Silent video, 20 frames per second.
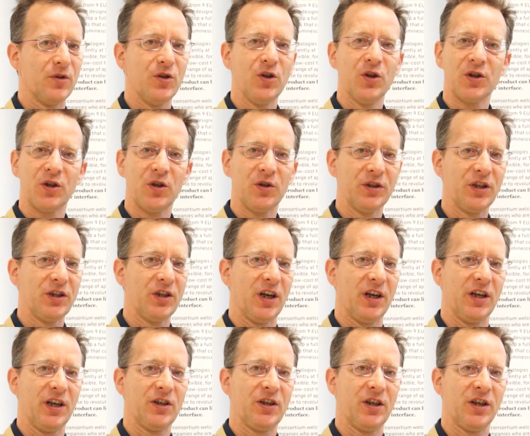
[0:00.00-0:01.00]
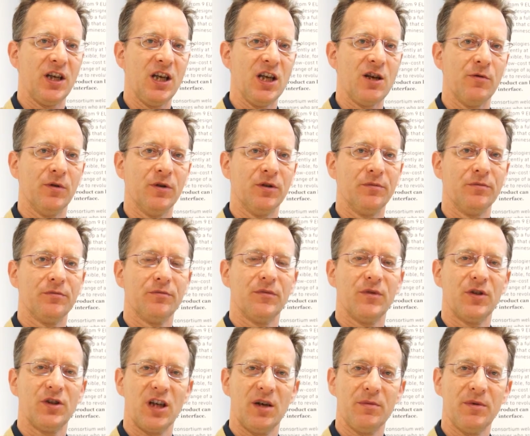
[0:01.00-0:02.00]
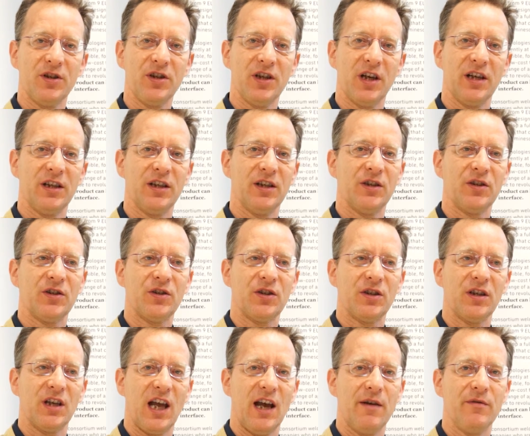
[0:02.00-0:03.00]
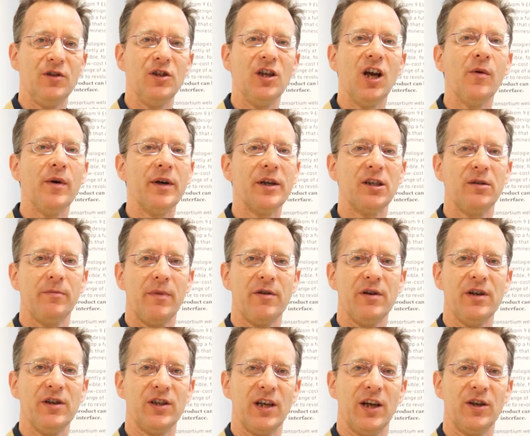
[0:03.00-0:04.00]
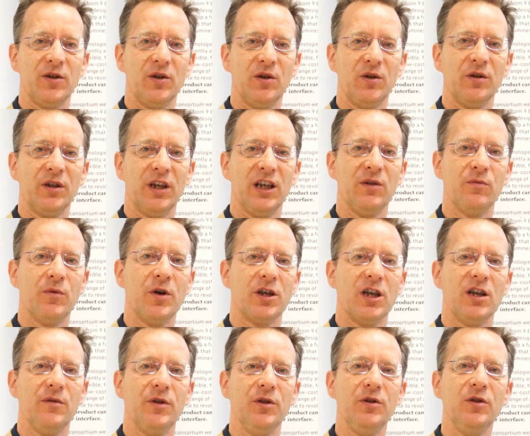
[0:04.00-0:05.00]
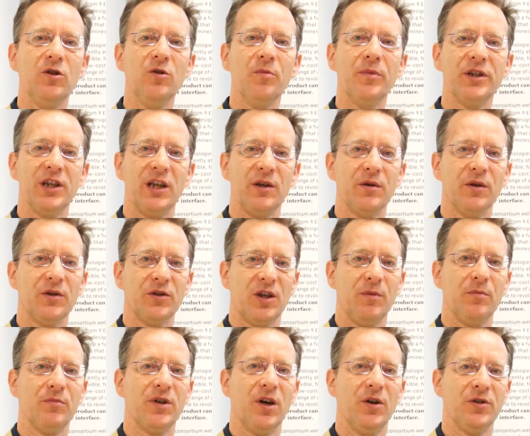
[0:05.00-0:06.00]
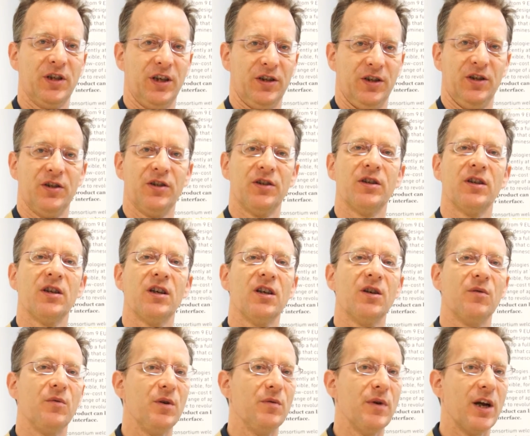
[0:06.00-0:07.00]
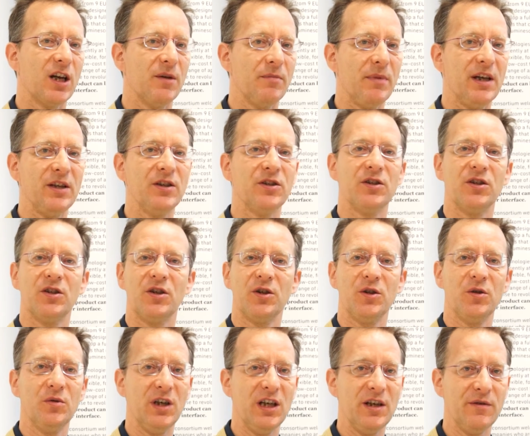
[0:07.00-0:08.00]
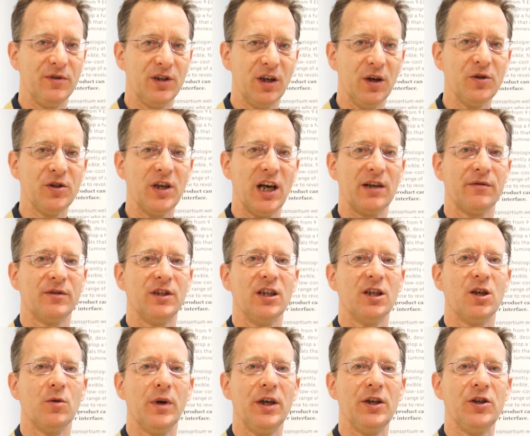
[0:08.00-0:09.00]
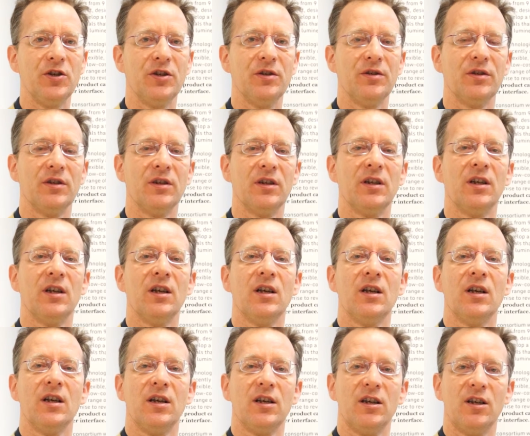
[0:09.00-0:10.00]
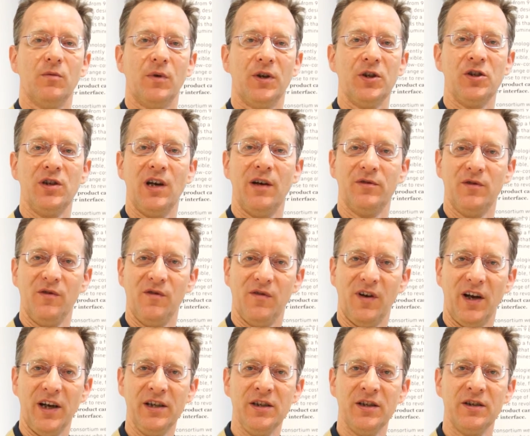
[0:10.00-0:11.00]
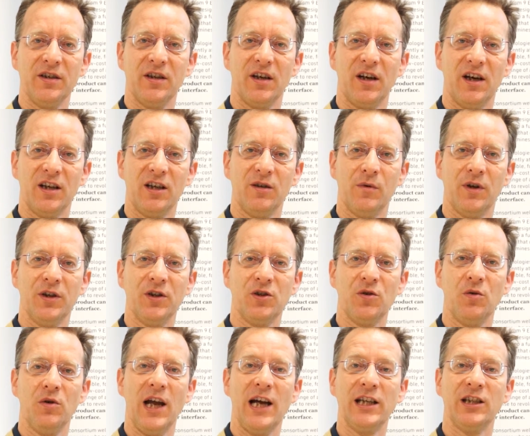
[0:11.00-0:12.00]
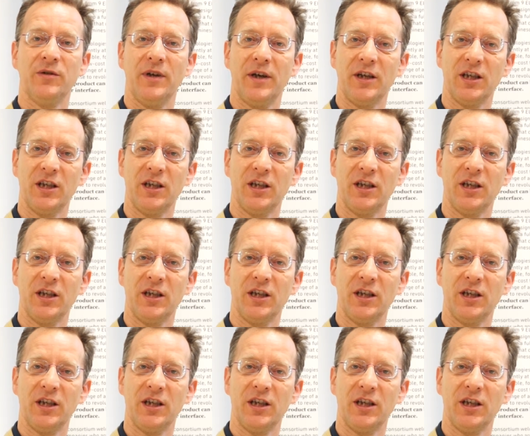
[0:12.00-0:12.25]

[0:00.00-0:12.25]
not all designers are equal. Some designers have no experience at all in working with new materials and processes. We recommend you leave those out of the equation. The ones you have to find are the ones who like to